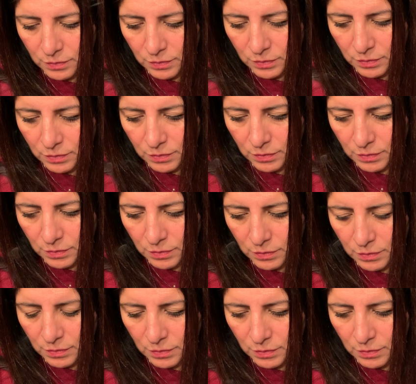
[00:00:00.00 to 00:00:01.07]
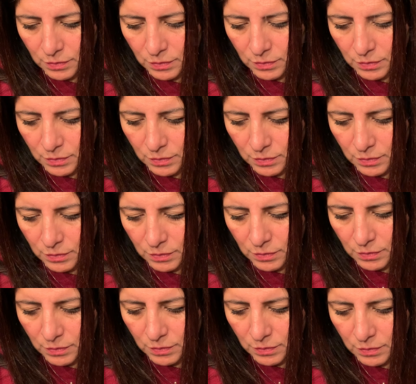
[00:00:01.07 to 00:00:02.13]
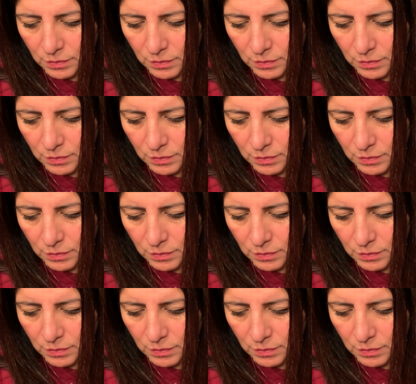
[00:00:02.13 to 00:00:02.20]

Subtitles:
[no speech]